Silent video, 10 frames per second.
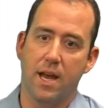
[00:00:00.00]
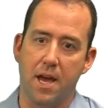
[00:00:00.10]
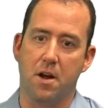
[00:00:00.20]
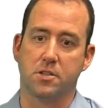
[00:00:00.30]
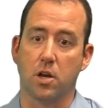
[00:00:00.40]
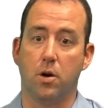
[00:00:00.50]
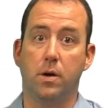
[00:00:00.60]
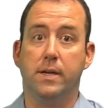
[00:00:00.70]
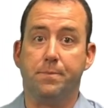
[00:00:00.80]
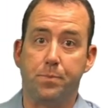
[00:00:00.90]
And
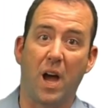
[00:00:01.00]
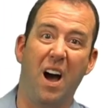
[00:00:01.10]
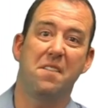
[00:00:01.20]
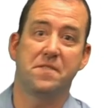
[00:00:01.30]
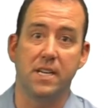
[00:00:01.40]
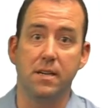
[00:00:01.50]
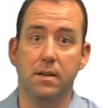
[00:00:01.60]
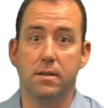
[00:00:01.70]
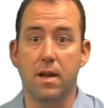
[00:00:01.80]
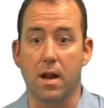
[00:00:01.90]
also,
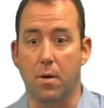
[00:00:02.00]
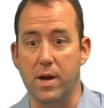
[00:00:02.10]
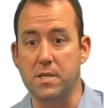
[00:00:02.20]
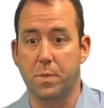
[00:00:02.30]
often, not always,